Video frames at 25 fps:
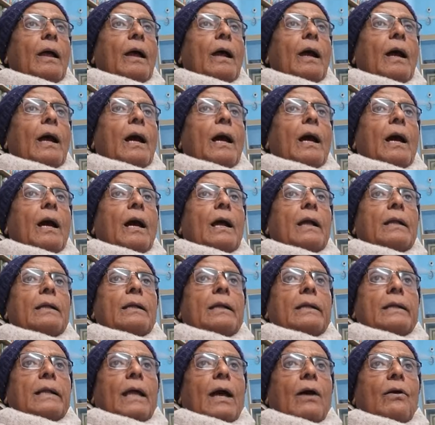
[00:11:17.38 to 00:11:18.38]

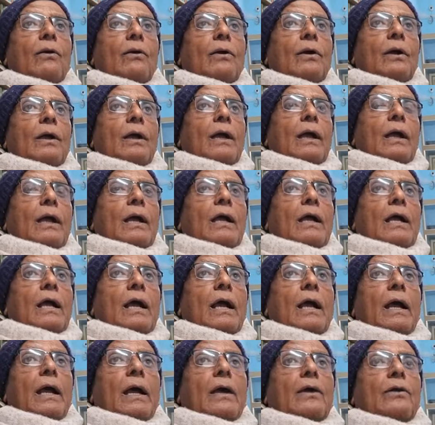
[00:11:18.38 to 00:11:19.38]
Now,
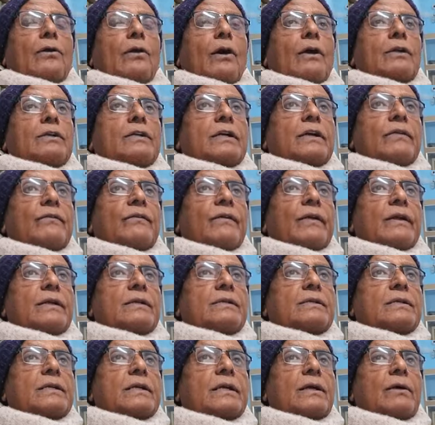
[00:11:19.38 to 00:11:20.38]

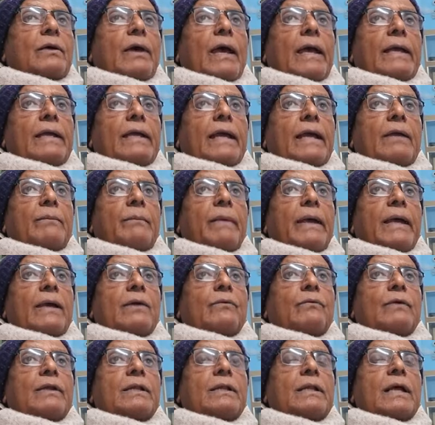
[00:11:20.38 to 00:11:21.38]
cross-reference I can
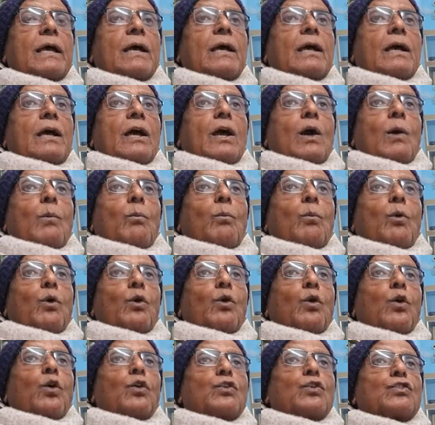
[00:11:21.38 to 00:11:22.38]
make with the
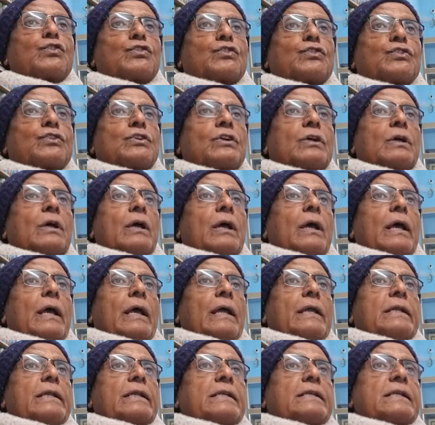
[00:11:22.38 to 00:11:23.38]
morose.
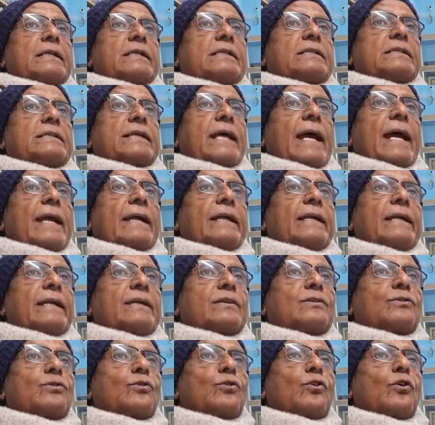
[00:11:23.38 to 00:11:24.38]
This is
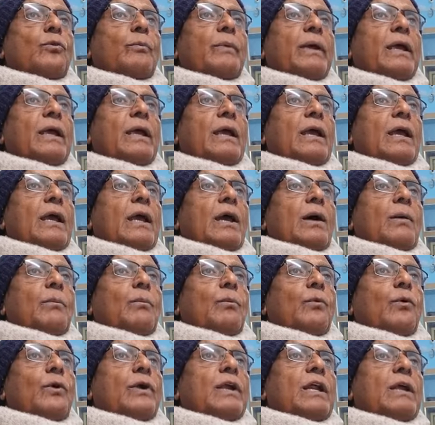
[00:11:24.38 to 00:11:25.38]
sadness, gloomy,
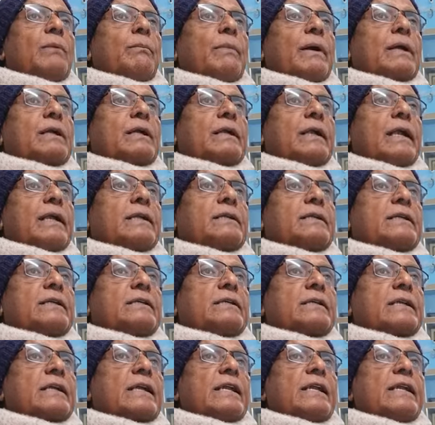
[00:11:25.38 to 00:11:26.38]
moody, but
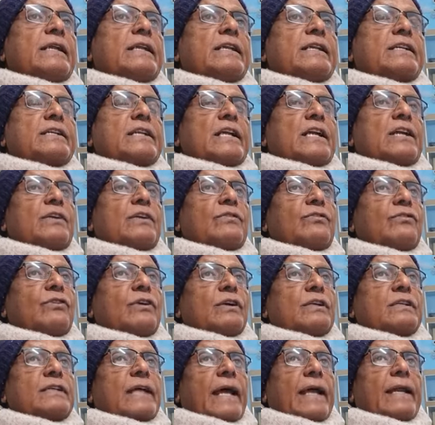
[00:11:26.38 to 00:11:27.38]
necessarily
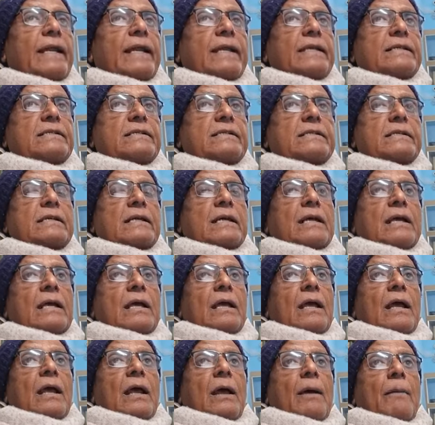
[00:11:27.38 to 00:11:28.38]
resentful silence.
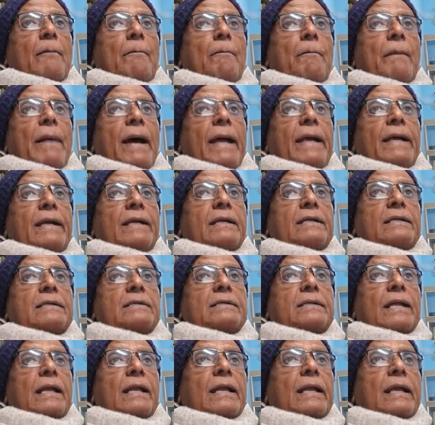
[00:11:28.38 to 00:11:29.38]
Mind,
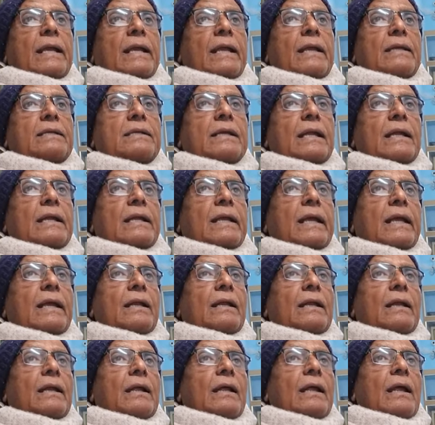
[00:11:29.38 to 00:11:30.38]

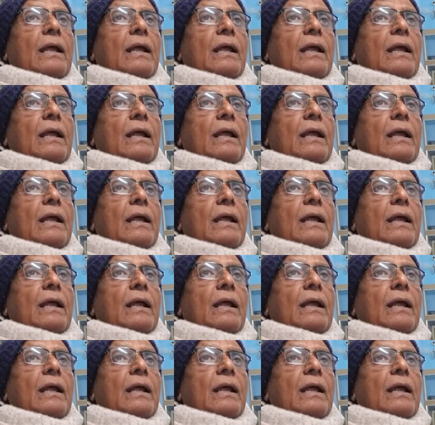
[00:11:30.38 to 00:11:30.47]
sulken,